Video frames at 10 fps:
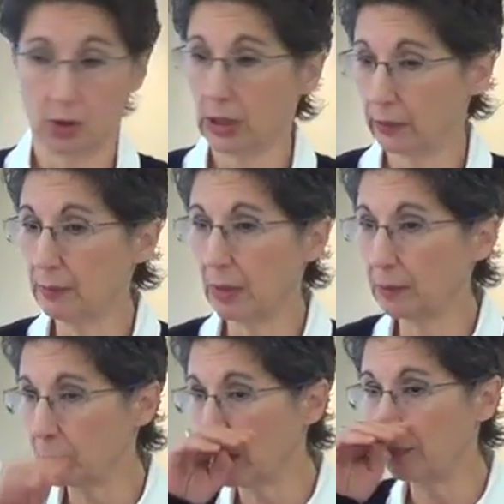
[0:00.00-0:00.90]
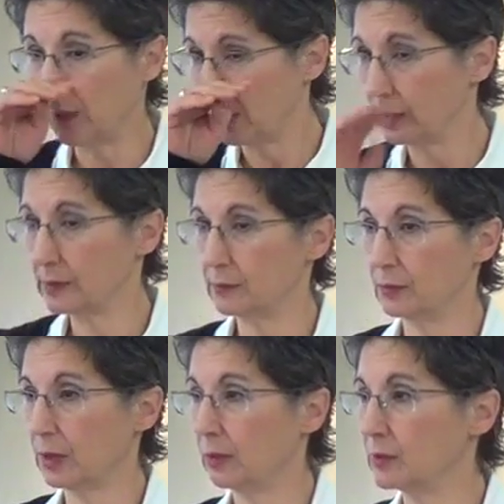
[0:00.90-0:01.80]
I remember my mother, as
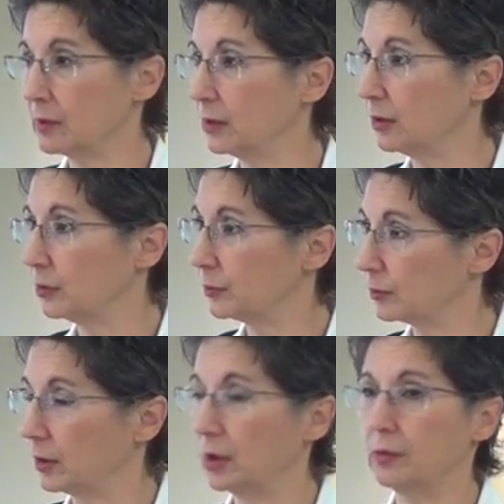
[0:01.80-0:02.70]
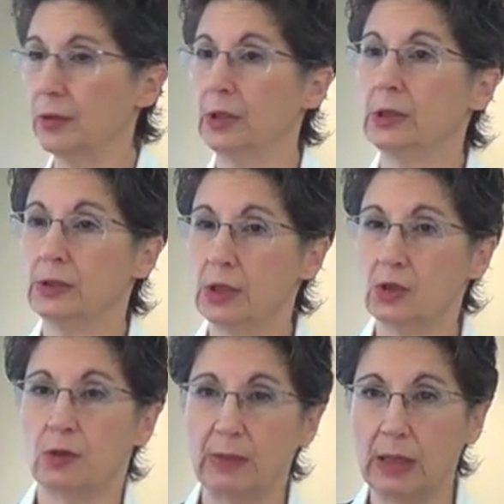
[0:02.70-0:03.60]
I was a little girl,
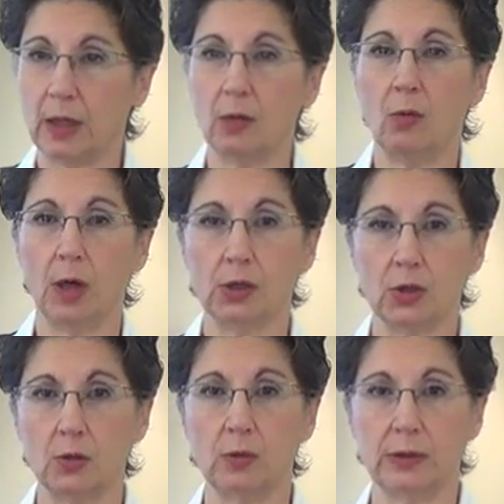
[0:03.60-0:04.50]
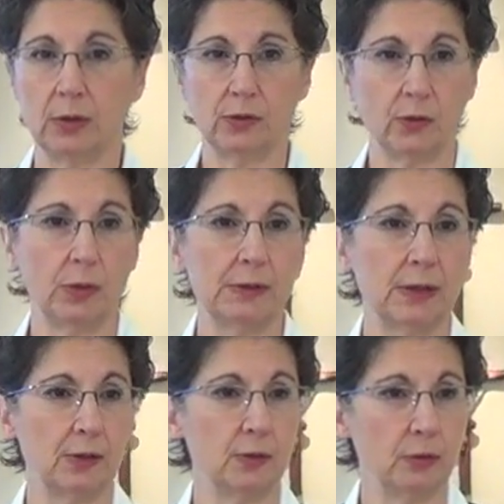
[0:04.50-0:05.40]
teaching me how to wash the windows, the ones
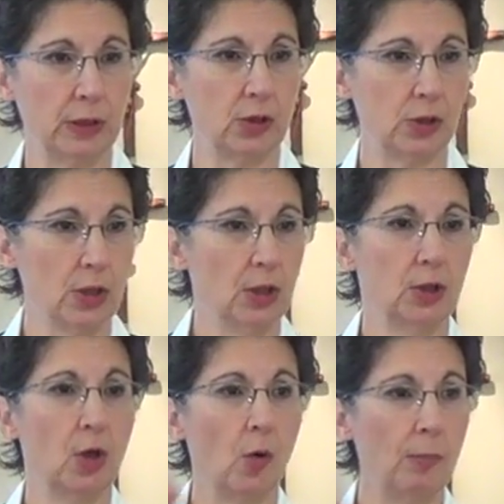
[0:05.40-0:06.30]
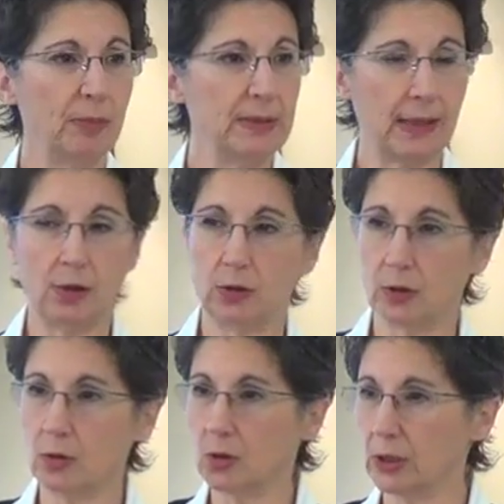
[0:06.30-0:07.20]
I could reach, go up and down. You
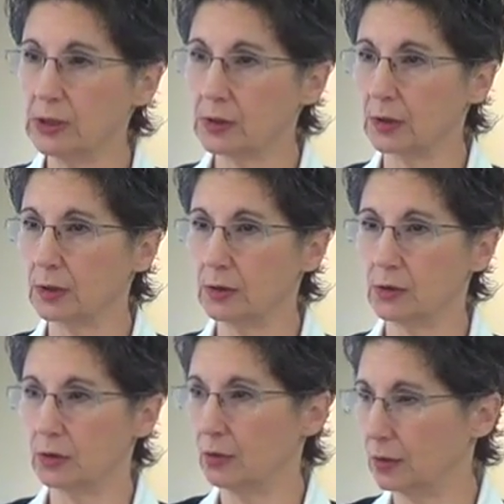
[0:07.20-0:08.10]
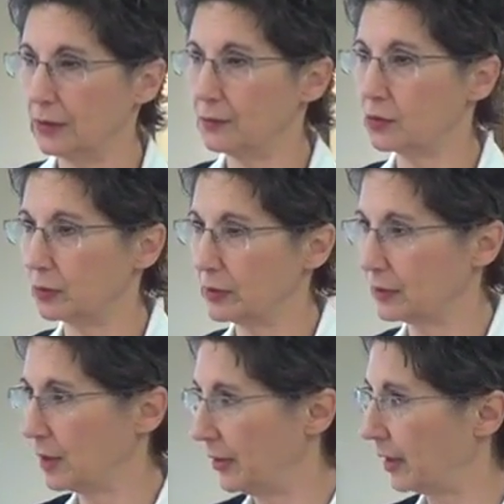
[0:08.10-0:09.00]
don't go in circles. You don't leave
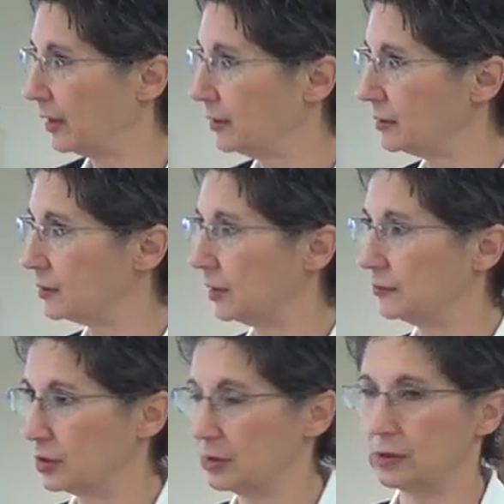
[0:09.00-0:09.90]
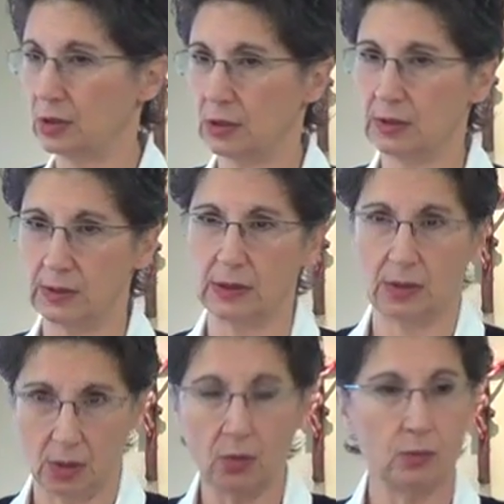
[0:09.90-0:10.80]
streaks. All that kind of stuff. She she did.
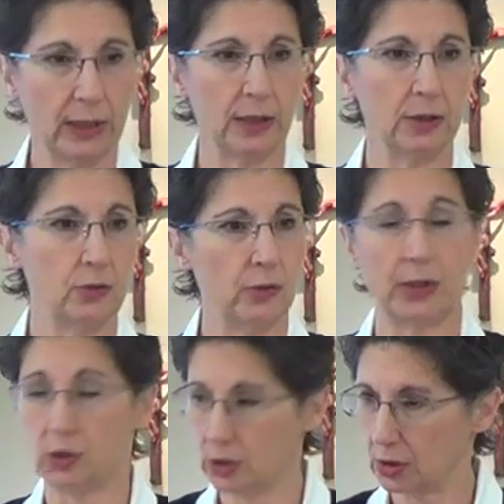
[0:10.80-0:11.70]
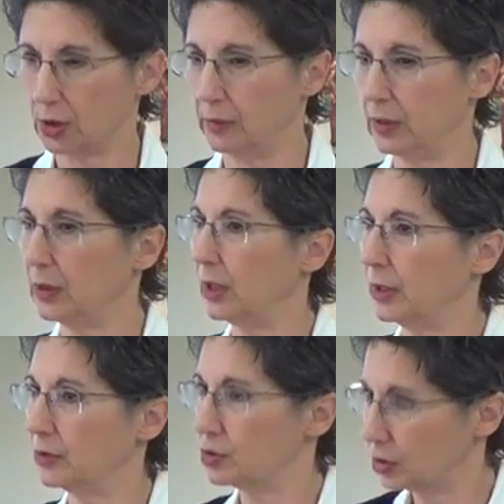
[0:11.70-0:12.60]
You know, we had to do that. She taught me how to iron.